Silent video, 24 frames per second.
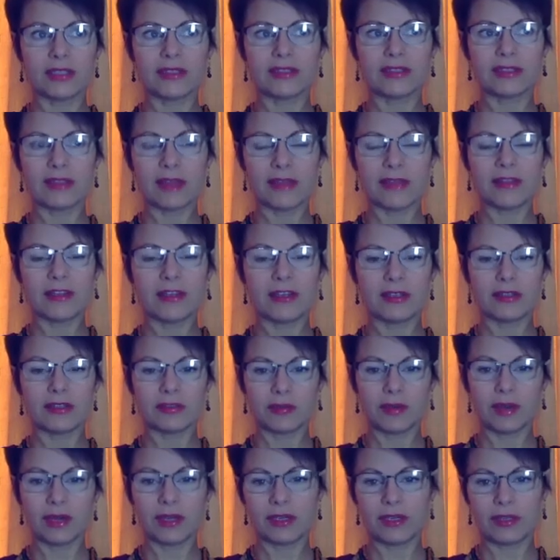something is
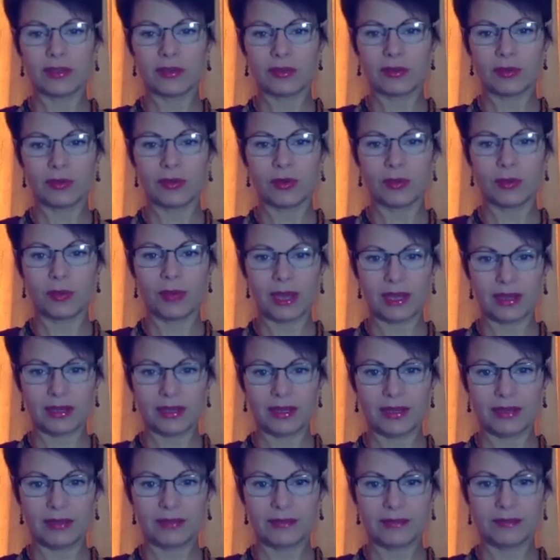running through your body,